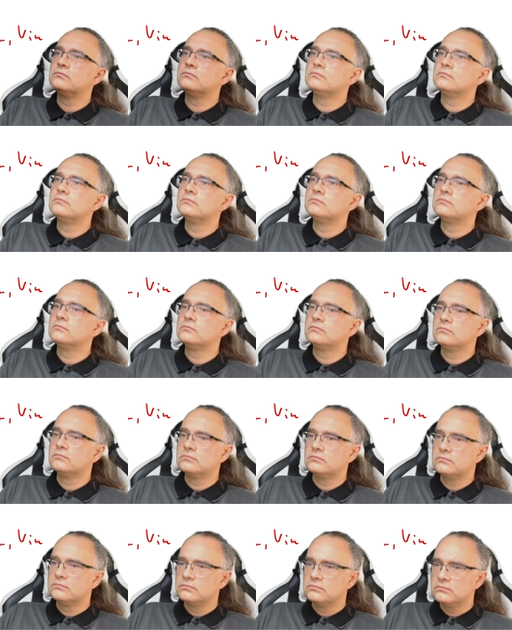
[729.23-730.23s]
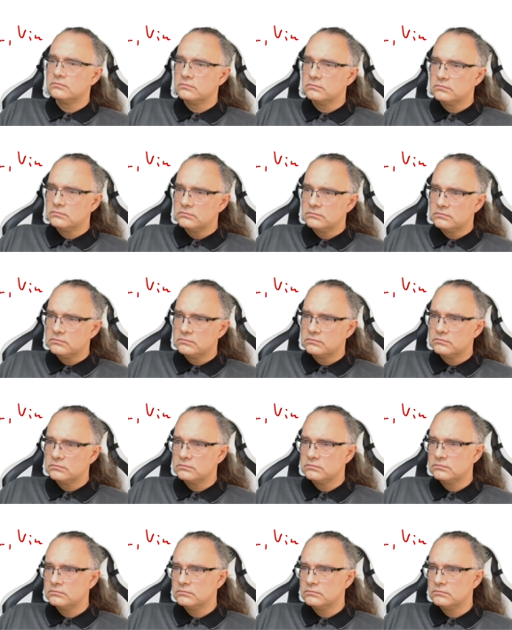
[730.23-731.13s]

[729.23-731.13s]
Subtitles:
[no speech]